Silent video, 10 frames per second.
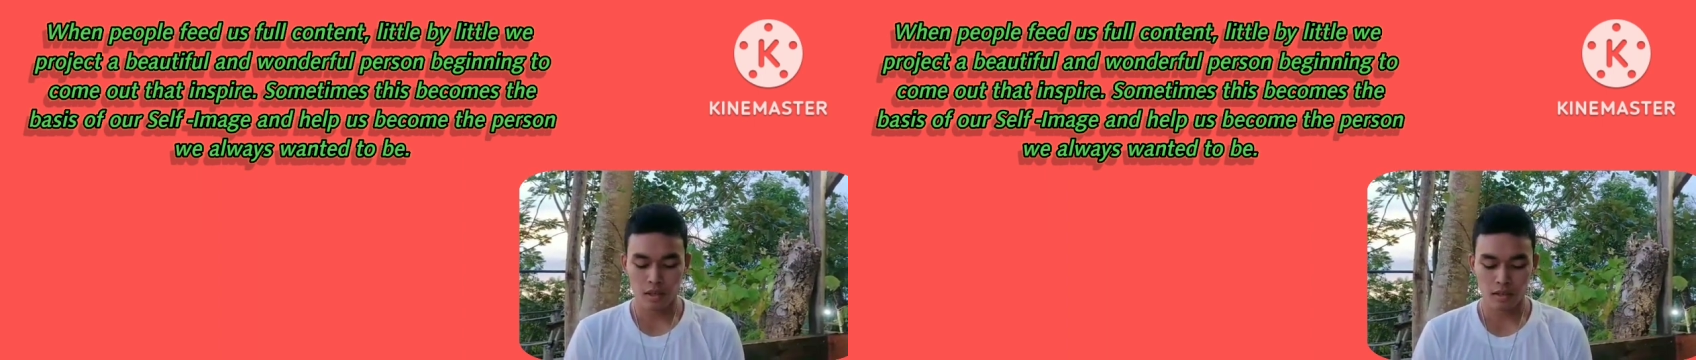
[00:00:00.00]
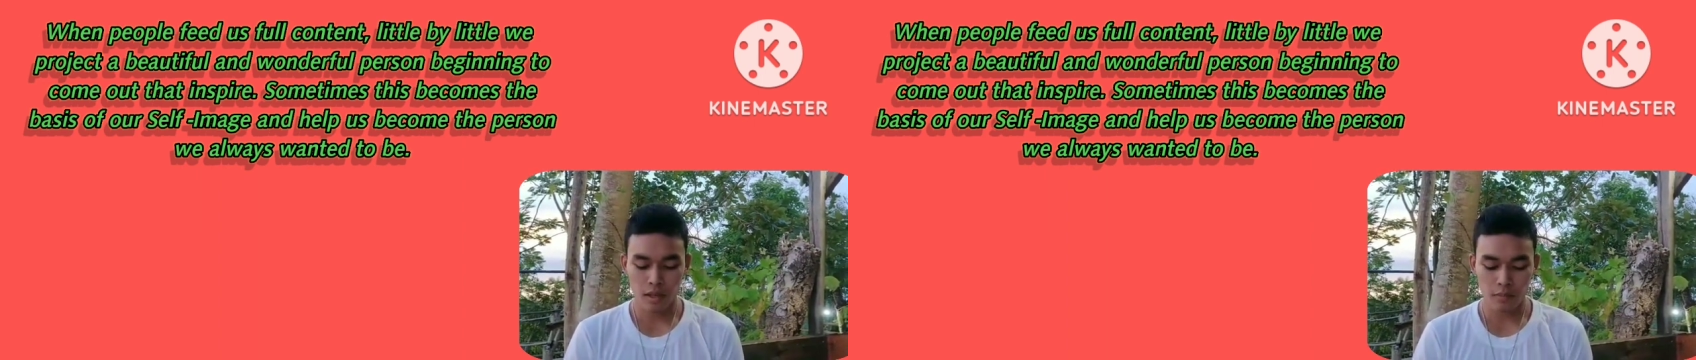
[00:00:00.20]

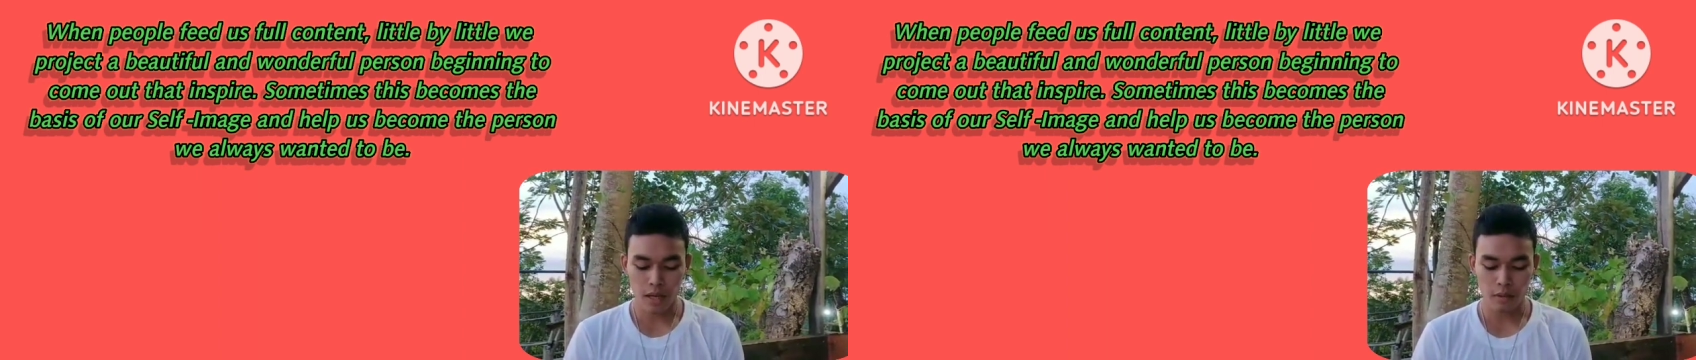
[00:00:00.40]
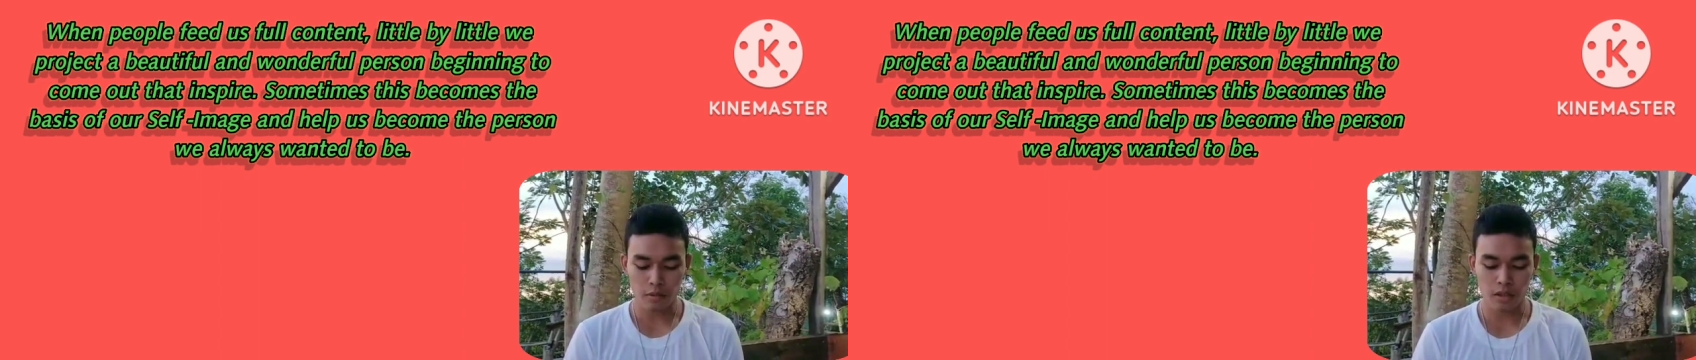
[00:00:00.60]

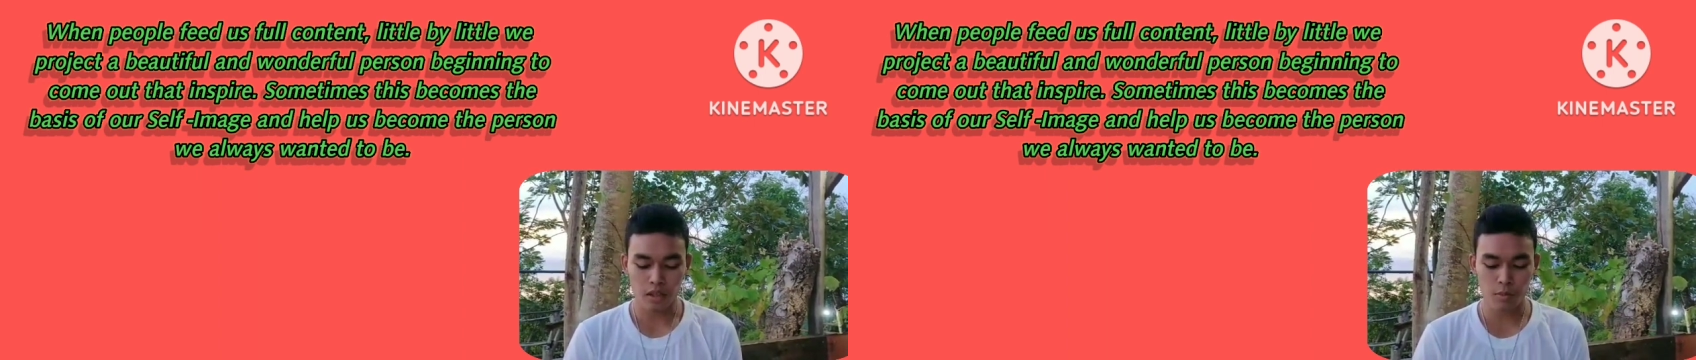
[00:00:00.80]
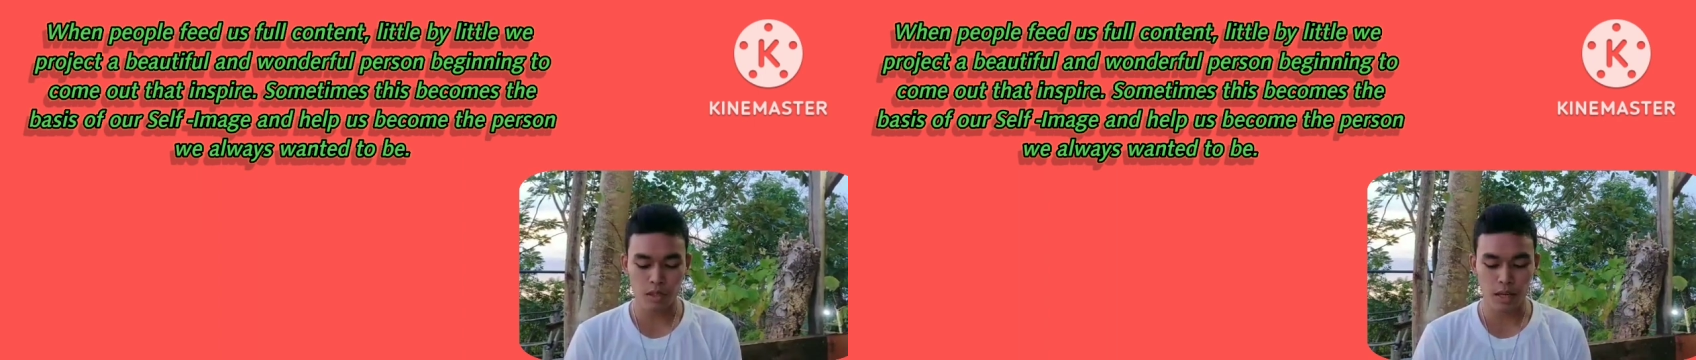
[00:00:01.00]
Sometimes
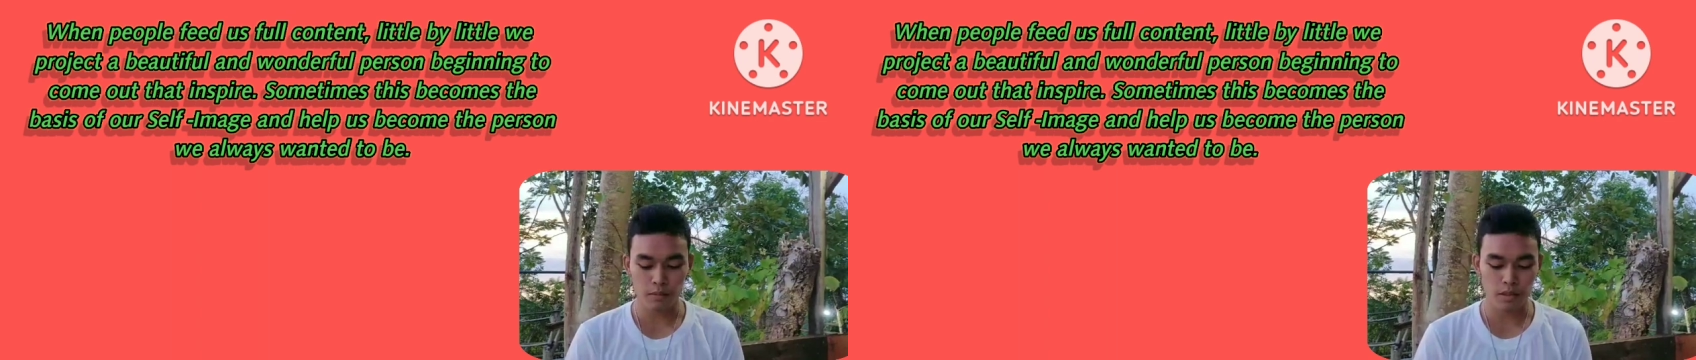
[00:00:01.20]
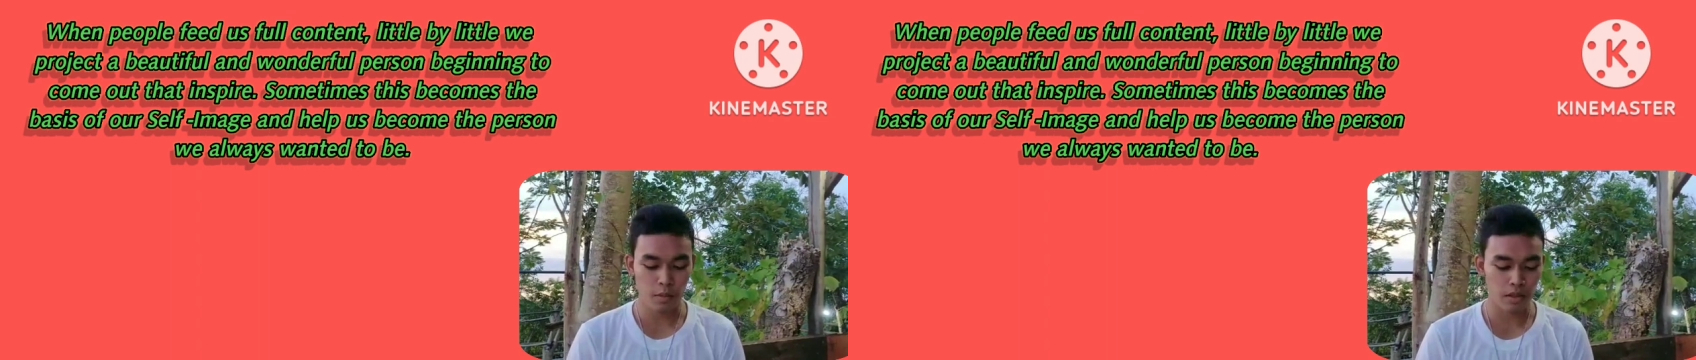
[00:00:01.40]
this
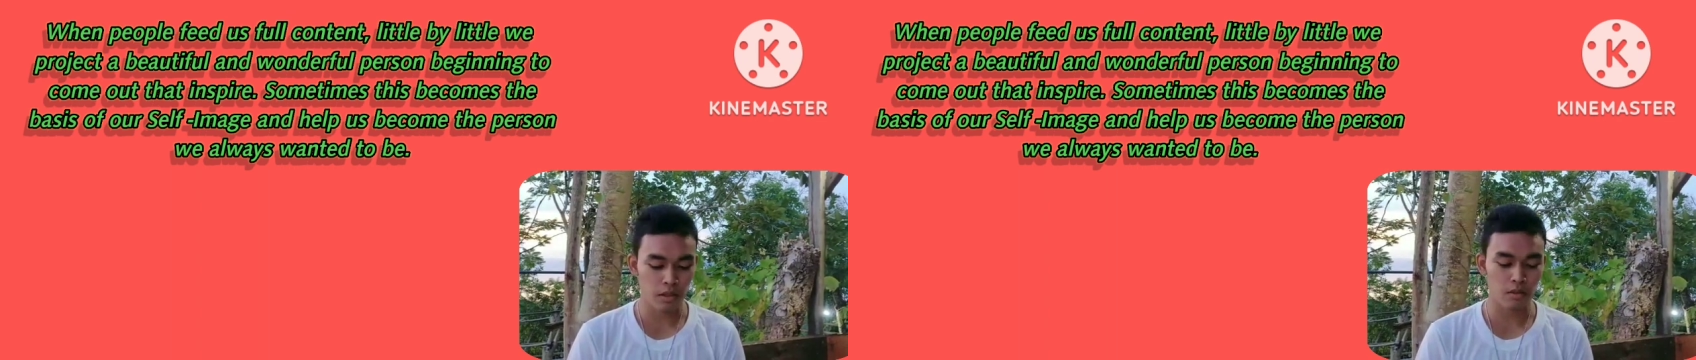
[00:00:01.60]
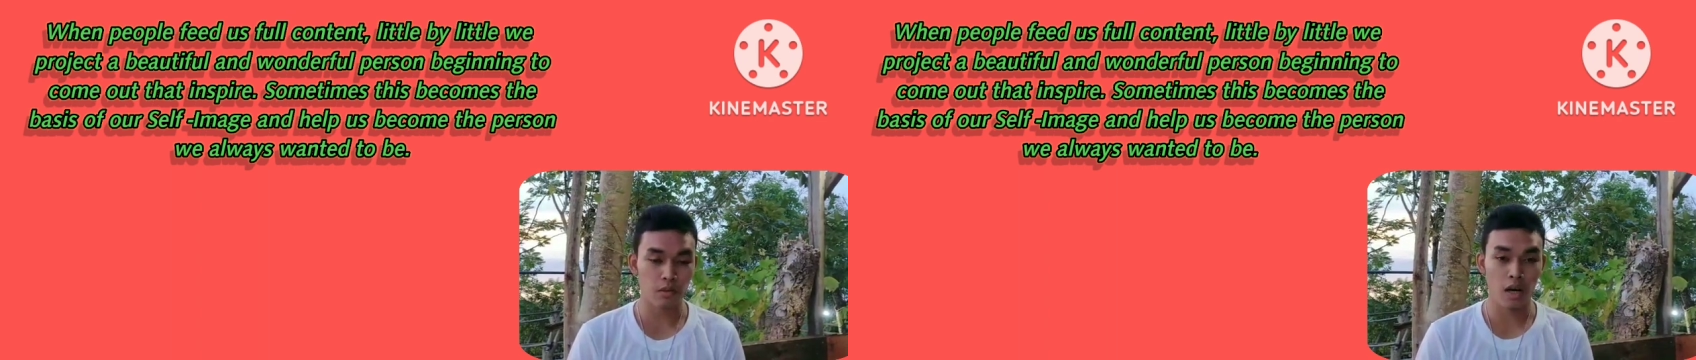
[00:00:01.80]
becomes the
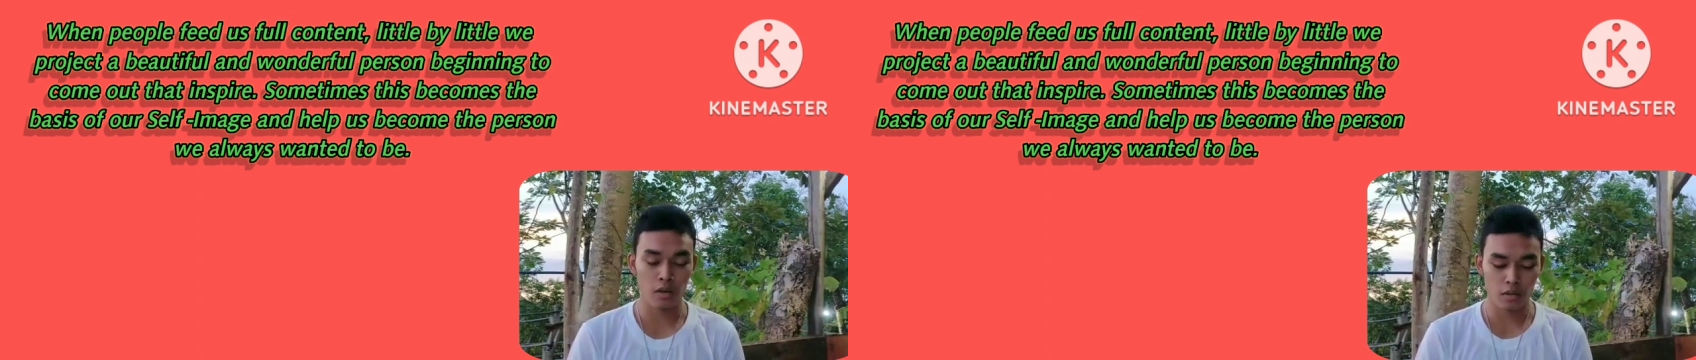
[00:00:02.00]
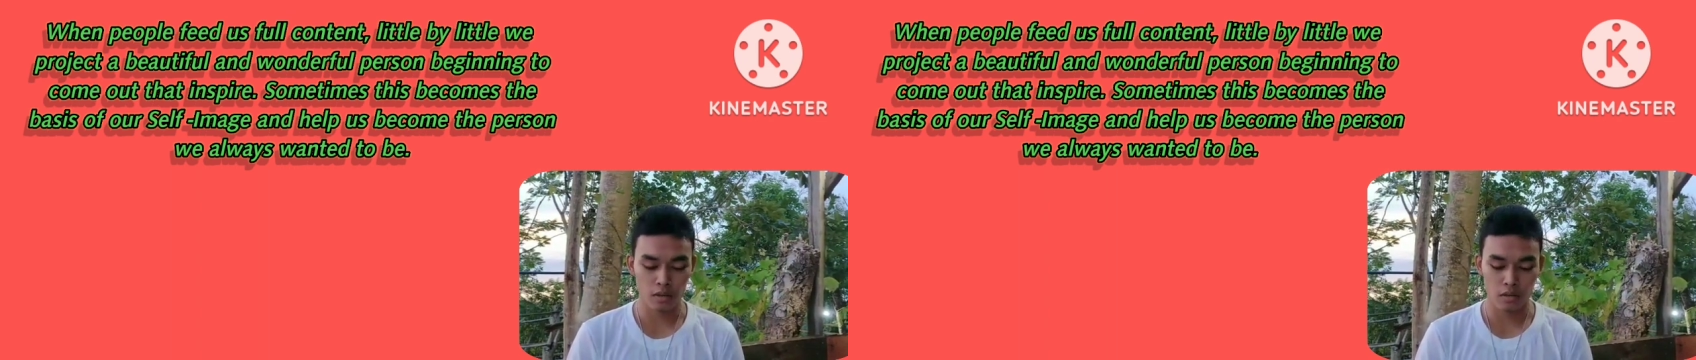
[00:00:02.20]
basis of
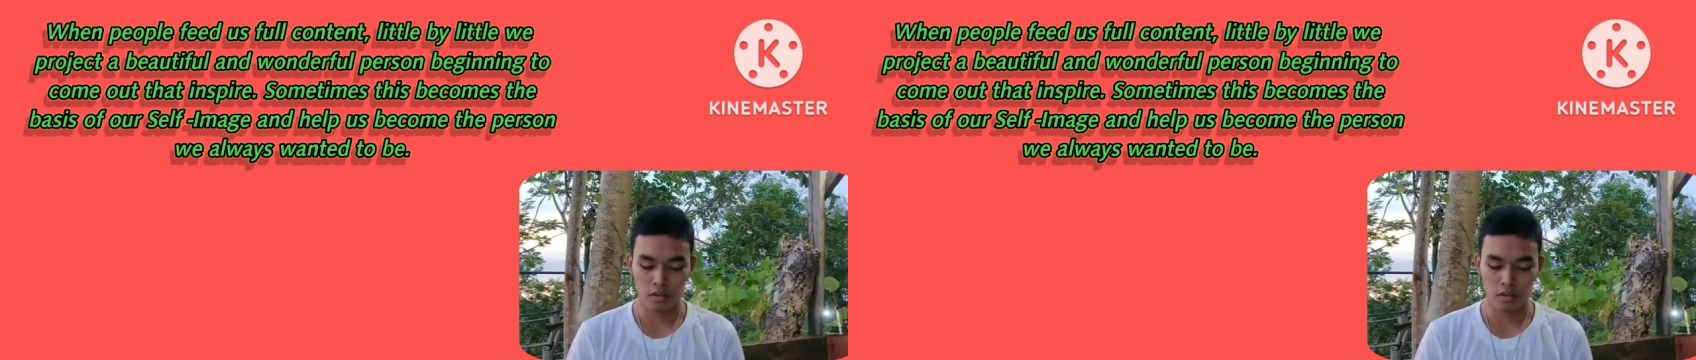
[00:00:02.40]
our